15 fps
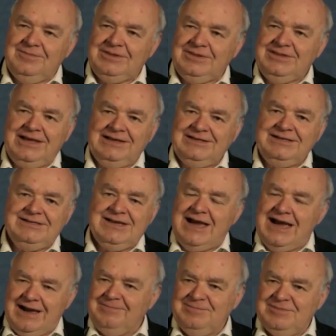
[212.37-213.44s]
But that is
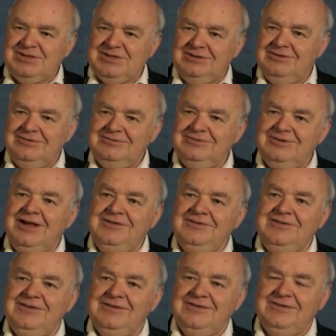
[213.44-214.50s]
absolute
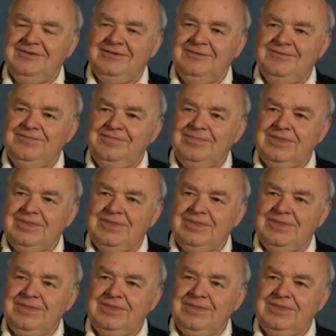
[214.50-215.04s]
nonsense.